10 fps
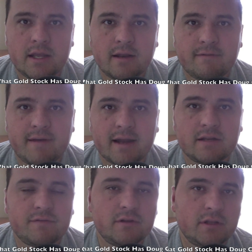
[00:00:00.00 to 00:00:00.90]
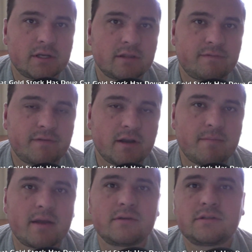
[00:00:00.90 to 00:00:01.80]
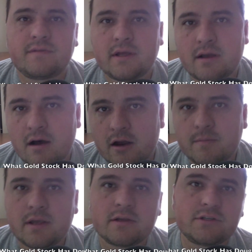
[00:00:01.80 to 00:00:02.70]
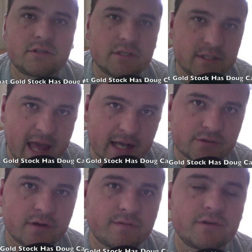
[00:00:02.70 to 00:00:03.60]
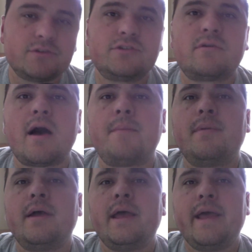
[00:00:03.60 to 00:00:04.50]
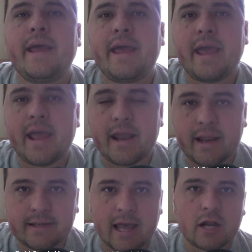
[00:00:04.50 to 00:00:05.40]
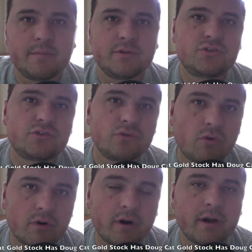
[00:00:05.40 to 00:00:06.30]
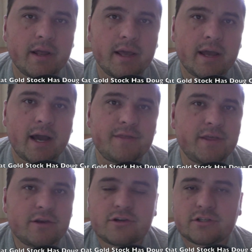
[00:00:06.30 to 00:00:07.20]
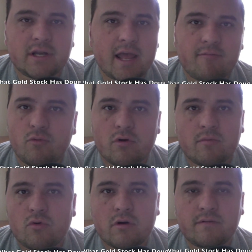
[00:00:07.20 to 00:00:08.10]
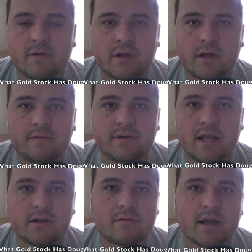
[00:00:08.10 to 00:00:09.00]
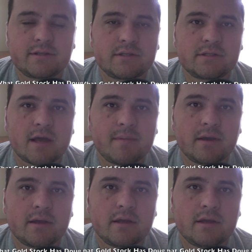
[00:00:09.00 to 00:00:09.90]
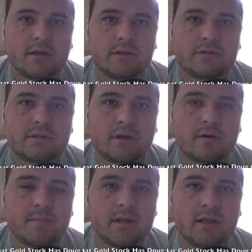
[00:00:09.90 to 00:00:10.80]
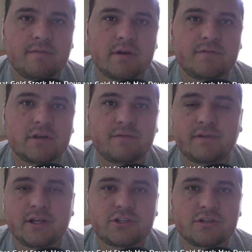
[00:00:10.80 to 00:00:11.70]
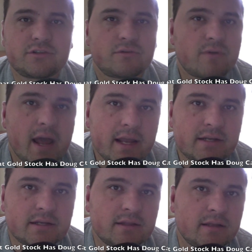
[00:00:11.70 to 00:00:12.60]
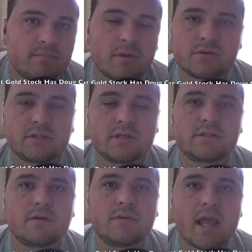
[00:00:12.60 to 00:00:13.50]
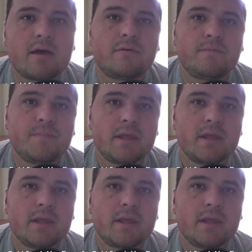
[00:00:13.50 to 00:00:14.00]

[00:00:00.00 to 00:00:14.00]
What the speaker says: In fact, if you look at the fundamentals of the economy, as you see tax revenues drop and entitlements soar, I think you're just going to have more and more of a debt crisis coming. So, I mean, even if the deflationists are right in that most things go down,